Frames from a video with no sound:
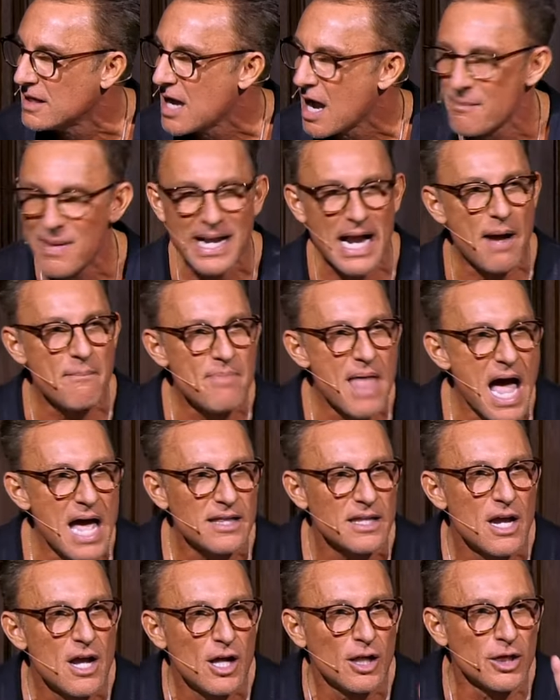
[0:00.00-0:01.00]
I'm like, I'm
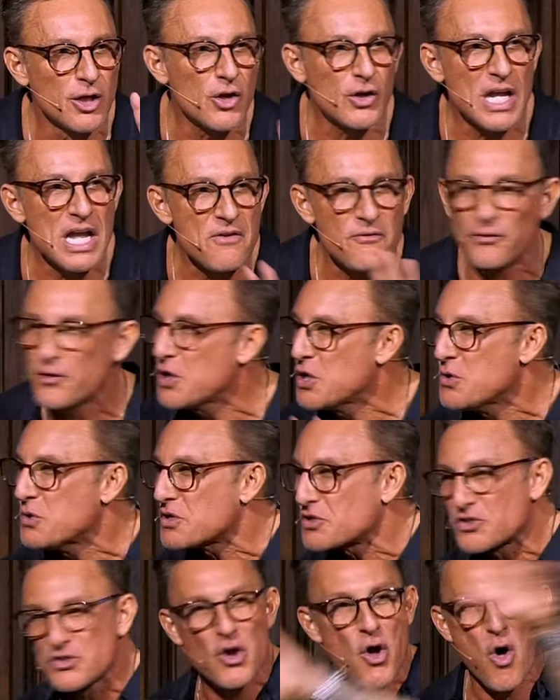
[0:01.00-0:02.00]
not looking for you
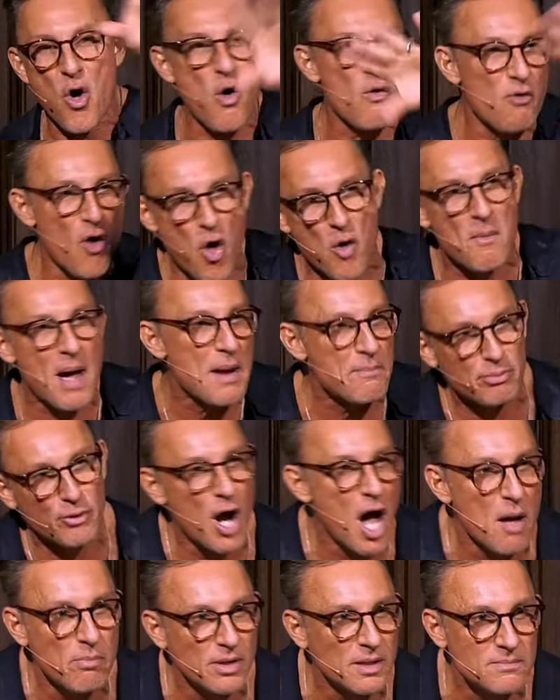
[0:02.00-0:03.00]
to solve all my
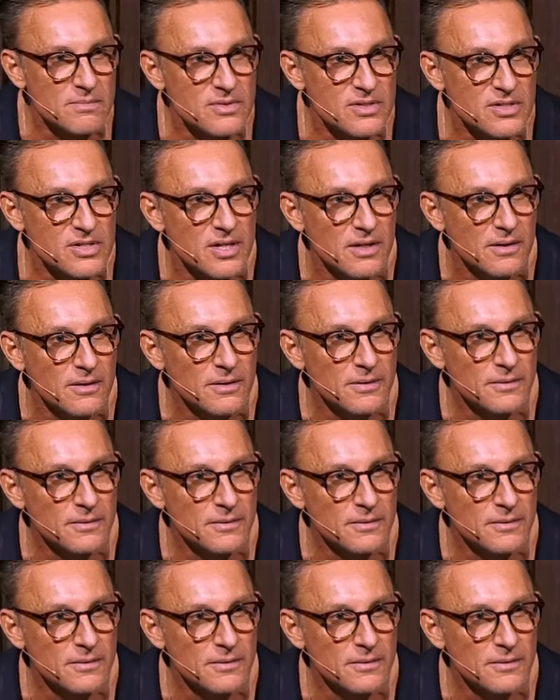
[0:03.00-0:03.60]
problems